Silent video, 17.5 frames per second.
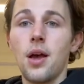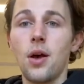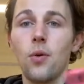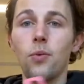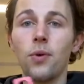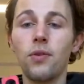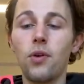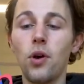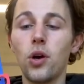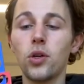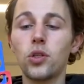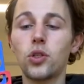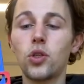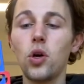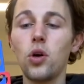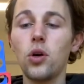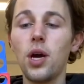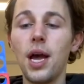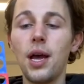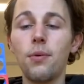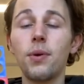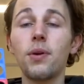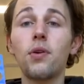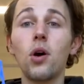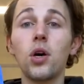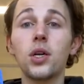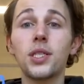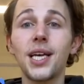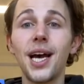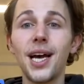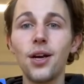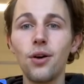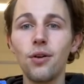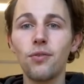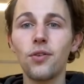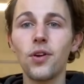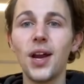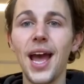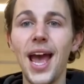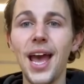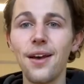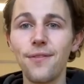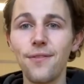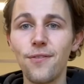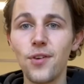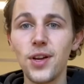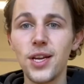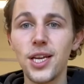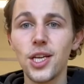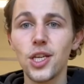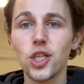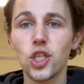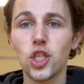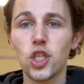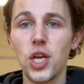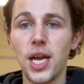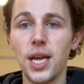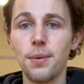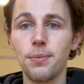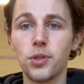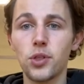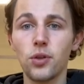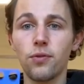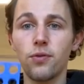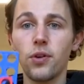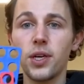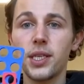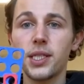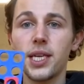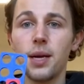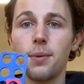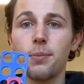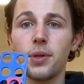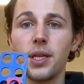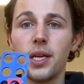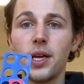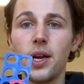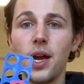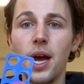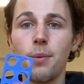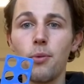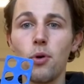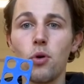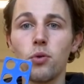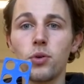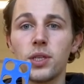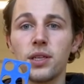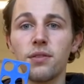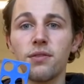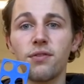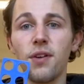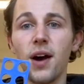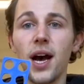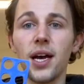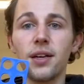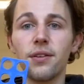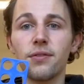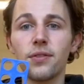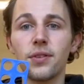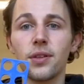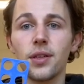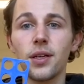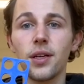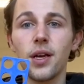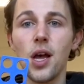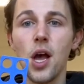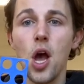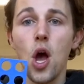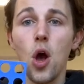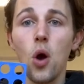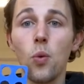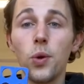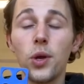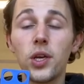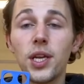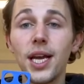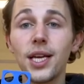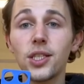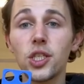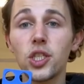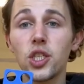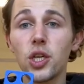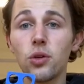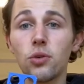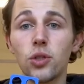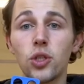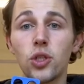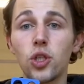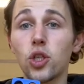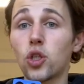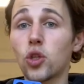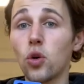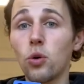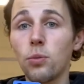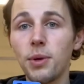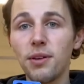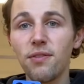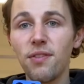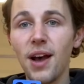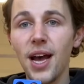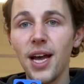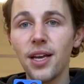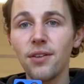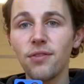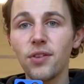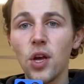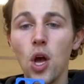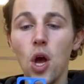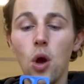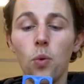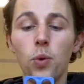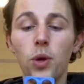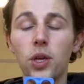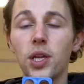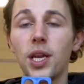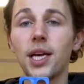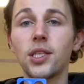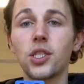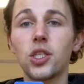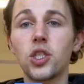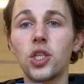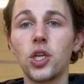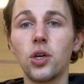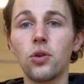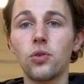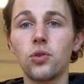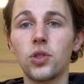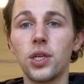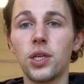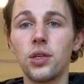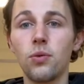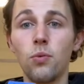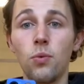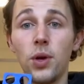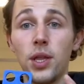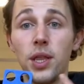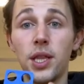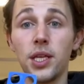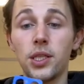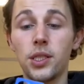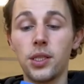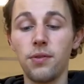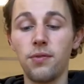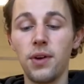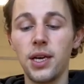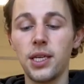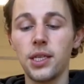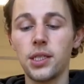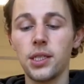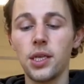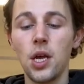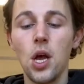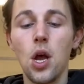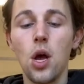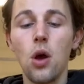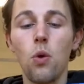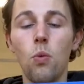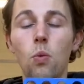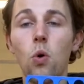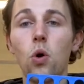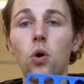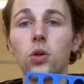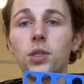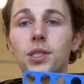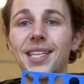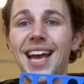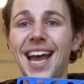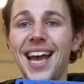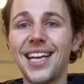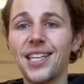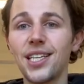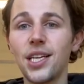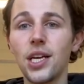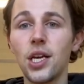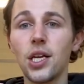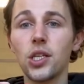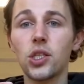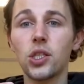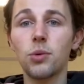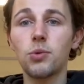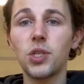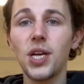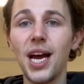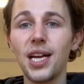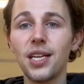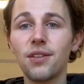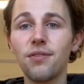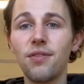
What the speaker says: we've got a tile for every shape. So for example here, I'm holding 5. We can ask the children to show me 5, We can ask the children with this device what 10 subtract